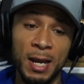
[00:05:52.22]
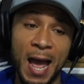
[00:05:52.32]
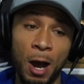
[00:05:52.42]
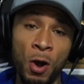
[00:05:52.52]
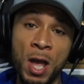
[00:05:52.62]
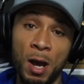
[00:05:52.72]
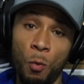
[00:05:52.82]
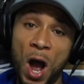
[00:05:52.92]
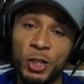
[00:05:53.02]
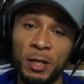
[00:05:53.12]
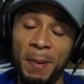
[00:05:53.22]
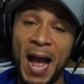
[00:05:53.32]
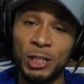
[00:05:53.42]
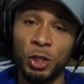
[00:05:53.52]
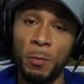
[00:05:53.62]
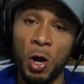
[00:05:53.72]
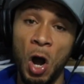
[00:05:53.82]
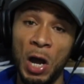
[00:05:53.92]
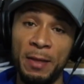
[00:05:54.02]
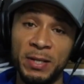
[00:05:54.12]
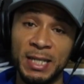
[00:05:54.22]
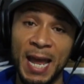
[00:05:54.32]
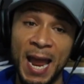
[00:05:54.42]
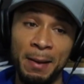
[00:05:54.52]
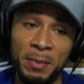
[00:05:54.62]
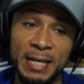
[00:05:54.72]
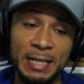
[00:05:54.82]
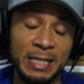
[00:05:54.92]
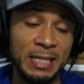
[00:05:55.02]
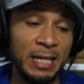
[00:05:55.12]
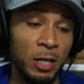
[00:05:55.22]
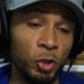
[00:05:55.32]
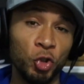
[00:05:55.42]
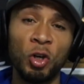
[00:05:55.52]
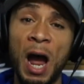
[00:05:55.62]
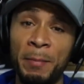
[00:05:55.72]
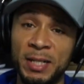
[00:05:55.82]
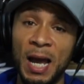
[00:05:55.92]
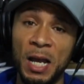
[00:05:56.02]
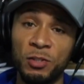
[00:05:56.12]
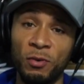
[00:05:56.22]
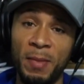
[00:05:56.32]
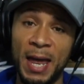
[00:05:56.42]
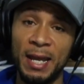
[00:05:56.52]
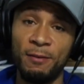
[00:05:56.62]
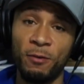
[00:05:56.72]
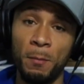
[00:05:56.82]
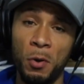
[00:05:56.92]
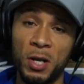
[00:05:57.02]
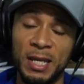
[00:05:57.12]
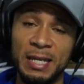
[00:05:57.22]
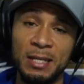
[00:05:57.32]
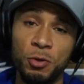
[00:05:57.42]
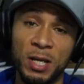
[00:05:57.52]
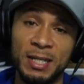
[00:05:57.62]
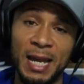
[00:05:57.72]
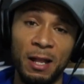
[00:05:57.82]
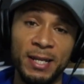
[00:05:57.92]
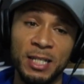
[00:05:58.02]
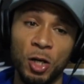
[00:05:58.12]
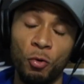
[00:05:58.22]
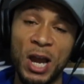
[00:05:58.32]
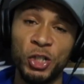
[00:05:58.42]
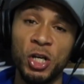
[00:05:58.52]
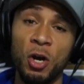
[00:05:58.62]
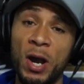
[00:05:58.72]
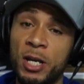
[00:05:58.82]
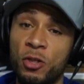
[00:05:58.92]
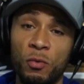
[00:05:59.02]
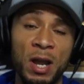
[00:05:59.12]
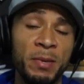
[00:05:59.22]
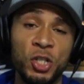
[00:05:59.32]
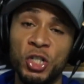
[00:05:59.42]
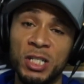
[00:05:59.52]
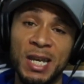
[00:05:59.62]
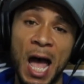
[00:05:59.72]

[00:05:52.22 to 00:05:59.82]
Now, watching Patrick McCaw in this game, he's still traumatized from that hit from Boogie. You could tell his aggression going to the rim is just